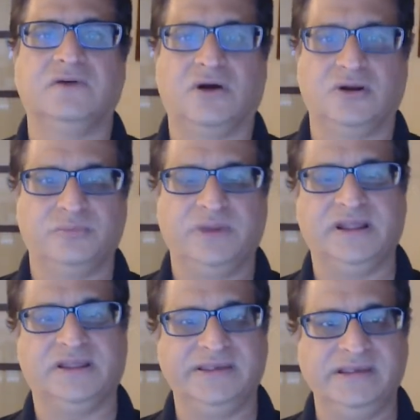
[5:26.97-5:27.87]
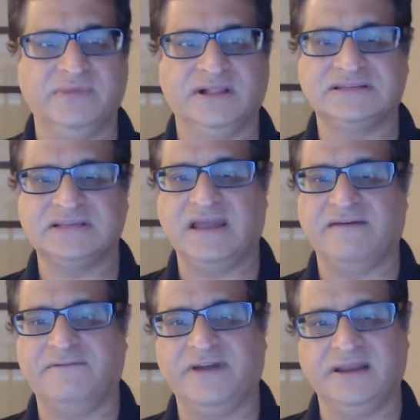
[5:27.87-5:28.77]
automatic emails
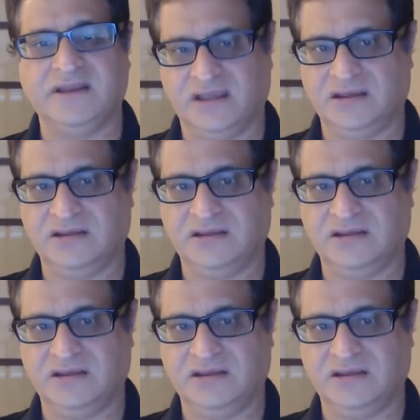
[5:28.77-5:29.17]
every day